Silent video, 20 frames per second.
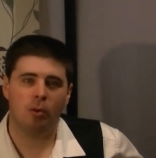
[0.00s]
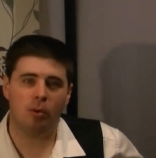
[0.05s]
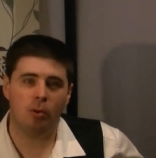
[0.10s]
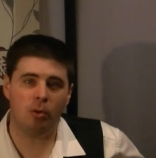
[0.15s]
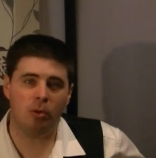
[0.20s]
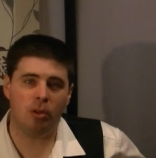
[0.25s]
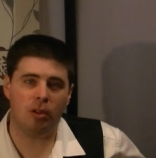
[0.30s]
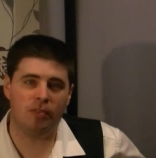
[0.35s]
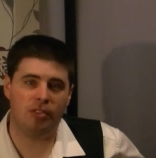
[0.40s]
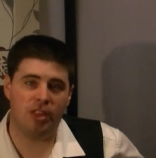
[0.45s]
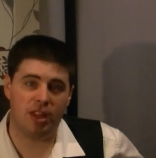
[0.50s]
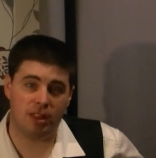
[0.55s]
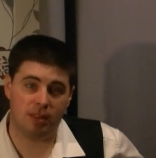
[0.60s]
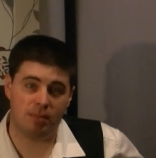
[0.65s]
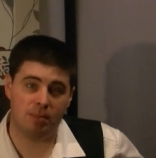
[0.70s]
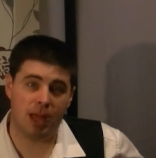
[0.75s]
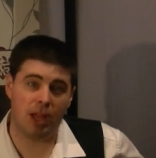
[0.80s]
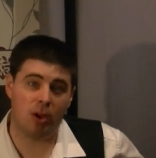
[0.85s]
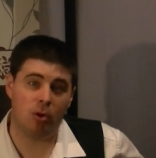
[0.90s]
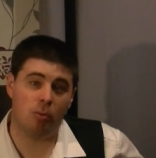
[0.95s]
All of this
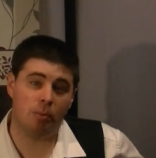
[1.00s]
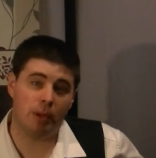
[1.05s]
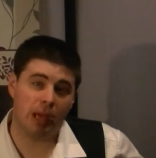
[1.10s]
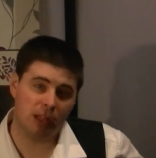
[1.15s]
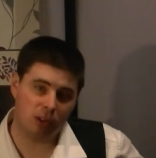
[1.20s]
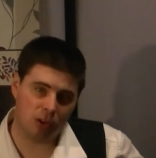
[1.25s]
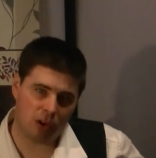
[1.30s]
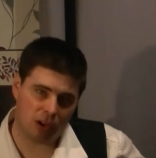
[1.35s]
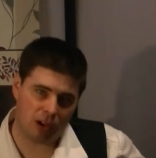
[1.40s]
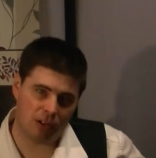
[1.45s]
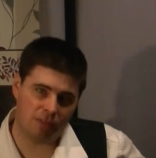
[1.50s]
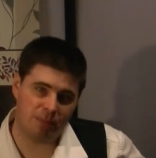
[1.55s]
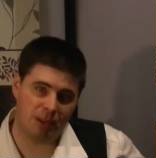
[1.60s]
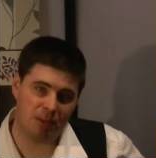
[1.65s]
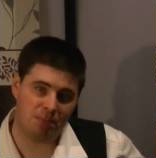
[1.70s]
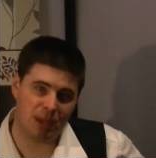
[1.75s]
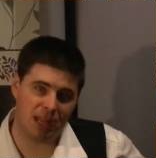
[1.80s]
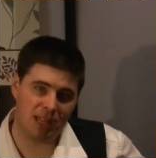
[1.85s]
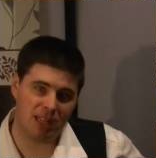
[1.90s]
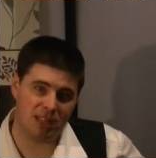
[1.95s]
may or may not have
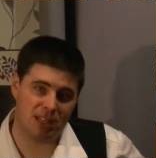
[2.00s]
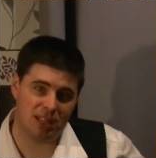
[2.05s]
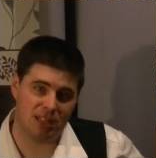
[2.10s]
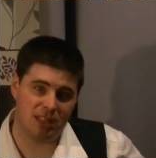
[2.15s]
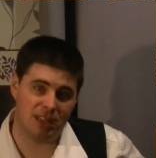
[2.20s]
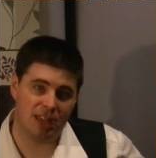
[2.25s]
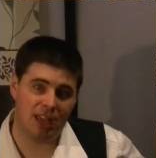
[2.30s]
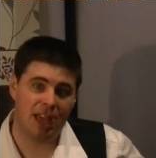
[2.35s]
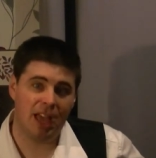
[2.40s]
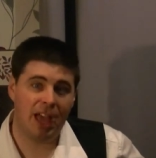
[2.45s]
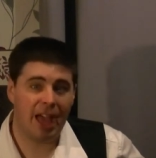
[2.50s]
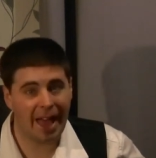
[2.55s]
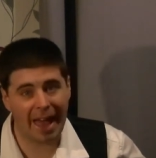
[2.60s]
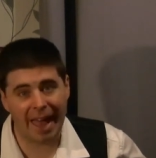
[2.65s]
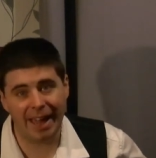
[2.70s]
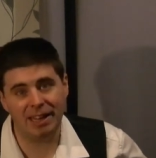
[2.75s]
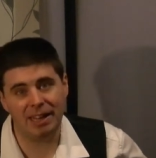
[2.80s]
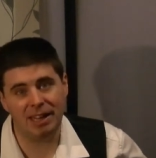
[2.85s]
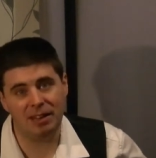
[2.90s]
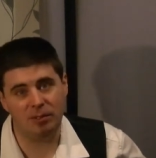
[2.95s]
been mentioned,
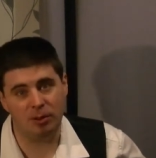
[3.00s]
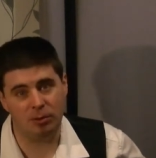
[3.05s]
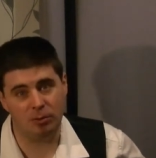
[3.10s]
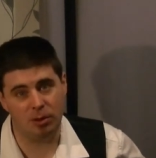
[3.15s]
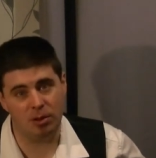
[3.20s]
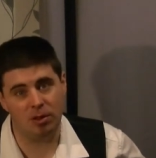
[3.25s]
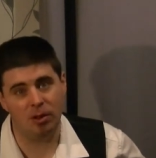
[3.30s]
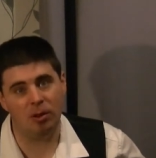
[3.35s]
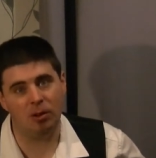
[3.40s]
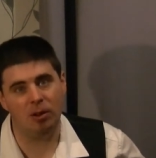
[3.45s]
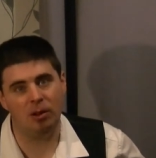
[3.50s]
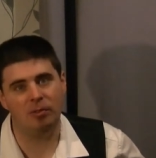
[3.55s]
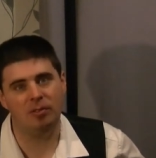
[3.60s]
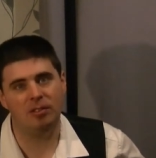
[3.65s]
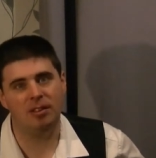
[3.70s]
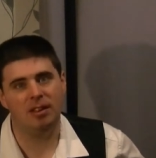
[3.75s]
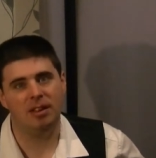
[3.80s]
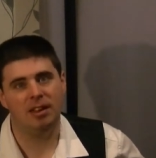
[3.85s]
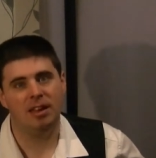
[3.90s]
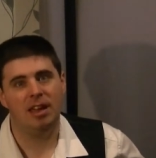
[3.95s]
and even
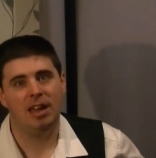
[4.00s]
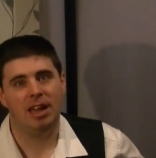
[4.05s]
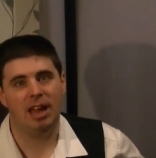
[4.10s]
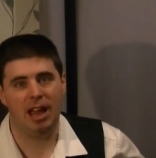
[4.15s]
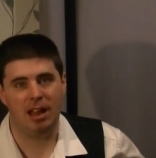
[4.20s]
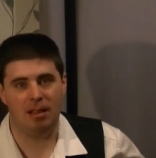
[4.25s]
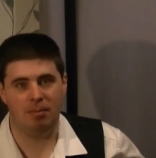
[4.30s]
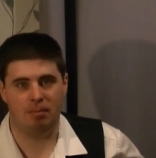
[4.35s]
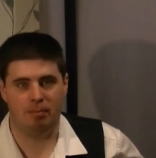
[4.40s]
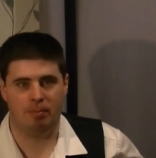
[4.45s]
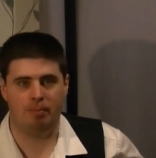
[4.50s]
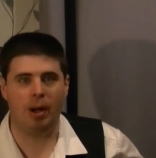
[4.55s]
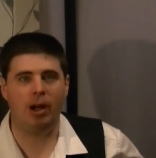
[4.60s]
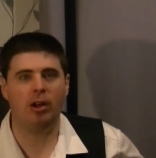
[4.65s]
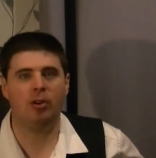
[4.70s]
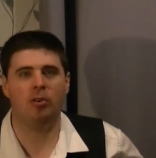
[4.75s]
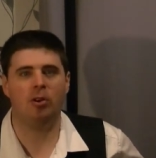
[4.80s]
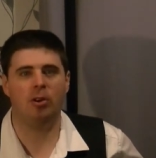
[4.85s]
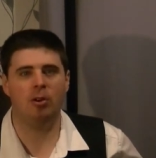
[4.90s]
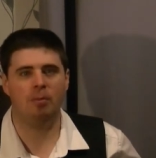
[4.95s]
resolved, in
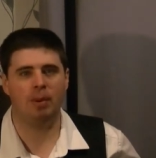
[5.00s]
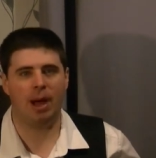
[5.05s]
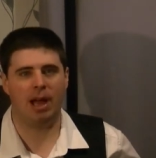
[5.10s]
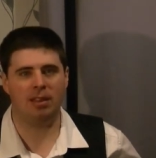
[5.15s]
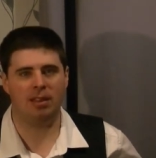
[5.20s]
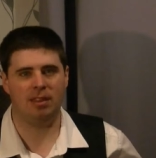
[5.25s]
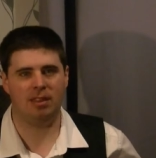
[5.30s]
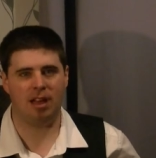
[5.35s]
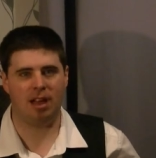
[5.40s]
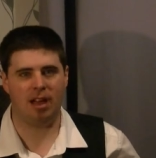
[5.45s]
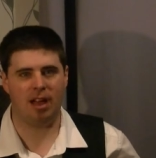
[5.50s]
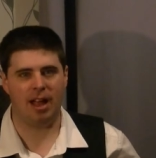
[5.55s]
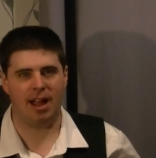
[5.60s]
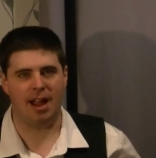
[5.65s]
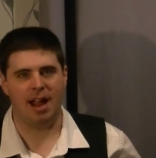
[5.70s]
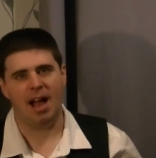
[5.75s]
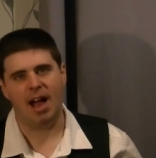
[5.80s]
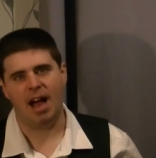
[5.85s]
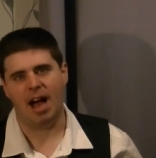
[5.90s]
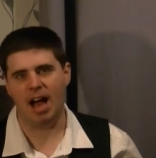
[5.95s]
Buckaroo
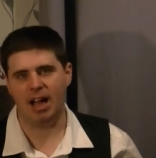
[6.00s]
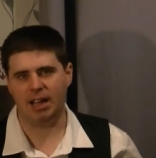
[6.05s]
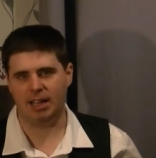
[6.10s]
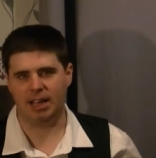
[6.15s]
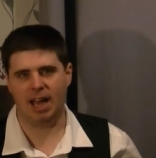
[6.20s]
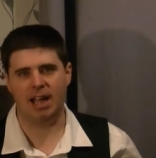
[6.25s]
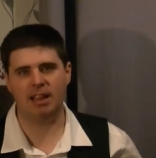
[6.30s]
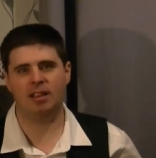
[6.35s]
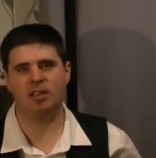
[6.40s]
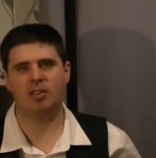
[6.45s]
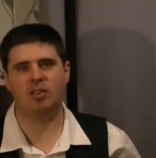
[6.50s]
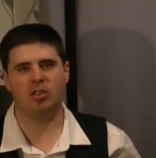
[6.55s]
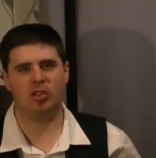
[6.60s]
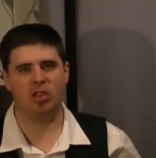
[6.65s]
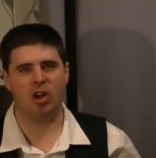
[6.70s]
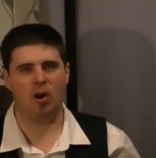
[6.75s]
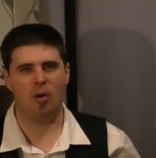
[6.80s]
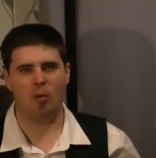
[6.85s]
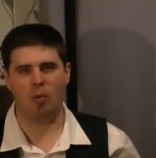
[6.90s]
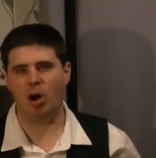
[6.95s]
Banzai Against
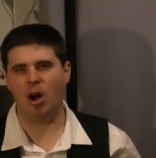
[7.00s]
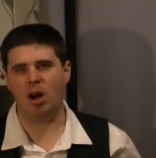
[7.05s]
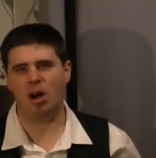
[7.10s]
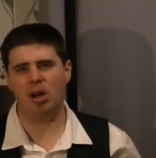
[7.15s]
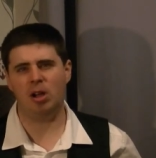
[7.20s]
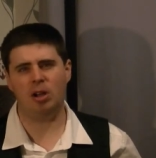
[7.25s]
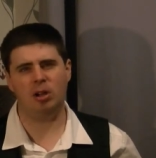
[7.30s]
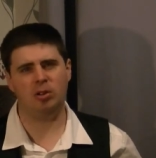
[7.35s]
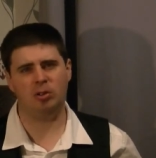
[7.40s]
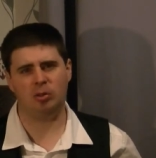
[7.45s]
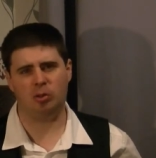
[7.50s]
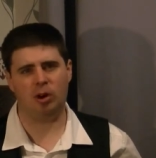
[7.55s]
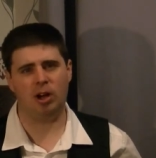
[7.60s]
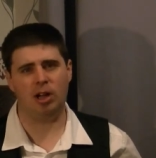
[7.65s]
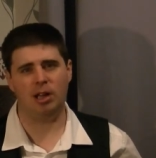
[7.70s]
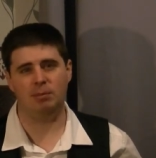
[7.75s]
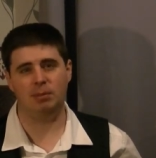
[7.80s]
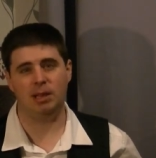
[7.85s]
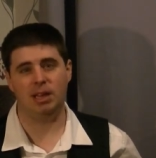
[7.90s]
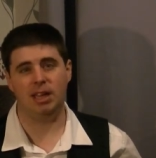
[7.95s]
the World
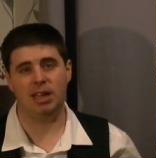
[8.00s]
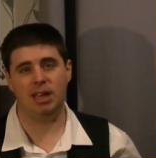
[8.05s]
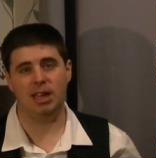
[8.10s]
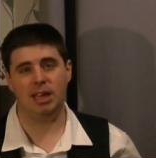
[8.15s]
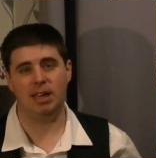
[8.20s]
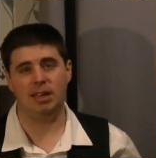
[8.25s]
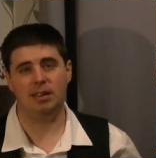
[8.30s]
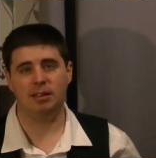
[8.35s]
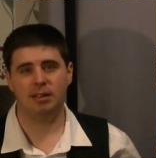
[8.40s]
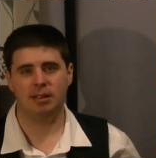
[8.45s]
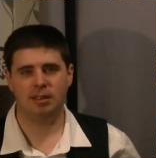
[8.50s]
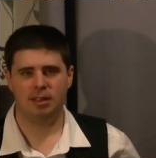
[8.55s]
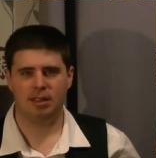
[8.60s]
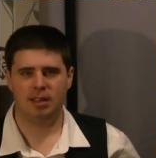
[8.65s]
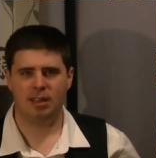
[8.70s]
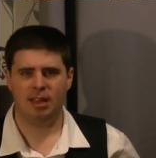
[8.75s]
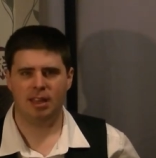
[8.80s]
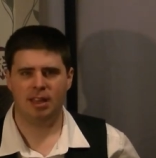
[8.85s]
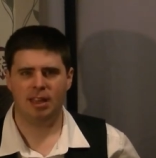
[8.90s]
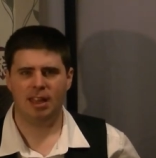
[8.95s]
Crime League,
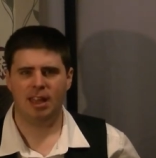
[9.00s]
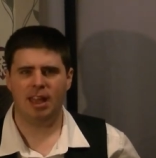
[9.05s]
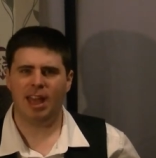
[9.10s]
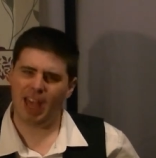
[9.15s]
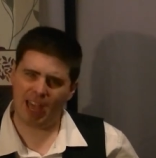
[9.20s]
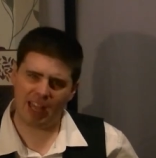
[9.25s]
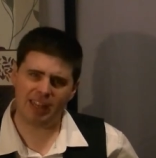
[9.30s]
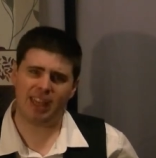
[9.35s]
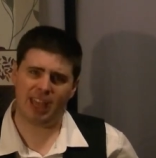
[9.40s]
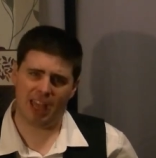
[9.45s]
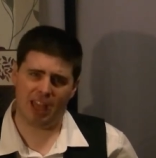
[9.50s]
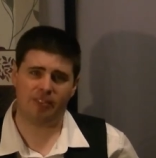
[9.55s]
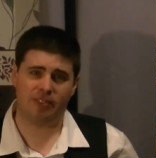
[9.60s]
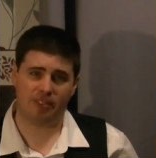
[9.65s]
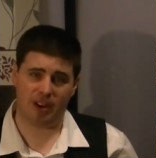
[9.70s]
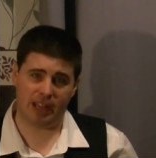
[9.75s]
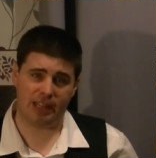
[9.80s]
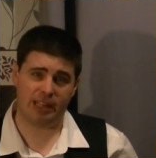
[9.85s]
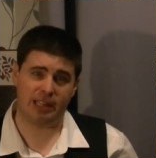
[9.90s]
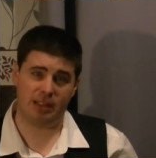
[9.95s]
had it
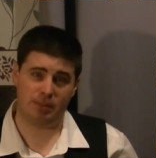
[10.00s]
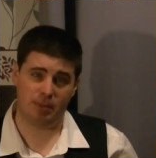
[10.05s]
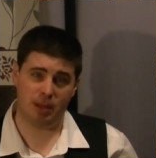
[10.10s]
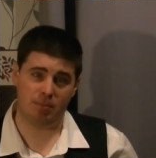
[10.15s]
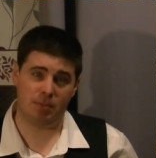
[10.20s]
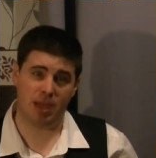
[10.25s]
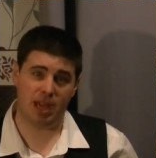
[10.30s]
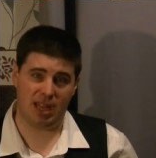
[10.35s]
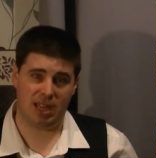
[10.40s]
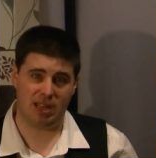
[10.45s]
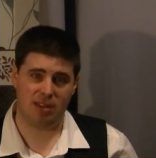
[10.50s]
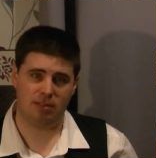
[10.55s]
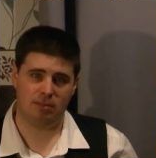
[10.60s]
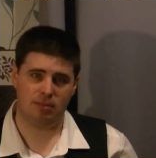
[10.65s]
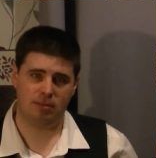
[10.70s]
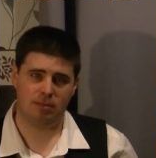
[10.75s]
ever actually been made,